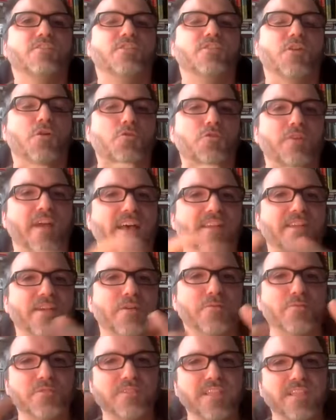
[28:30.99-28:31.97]
No,
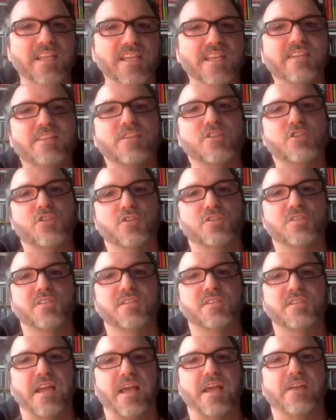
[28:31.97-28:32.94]
rather, Die Linke should
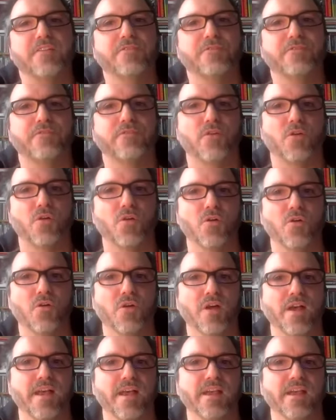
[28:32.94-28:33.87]
stand for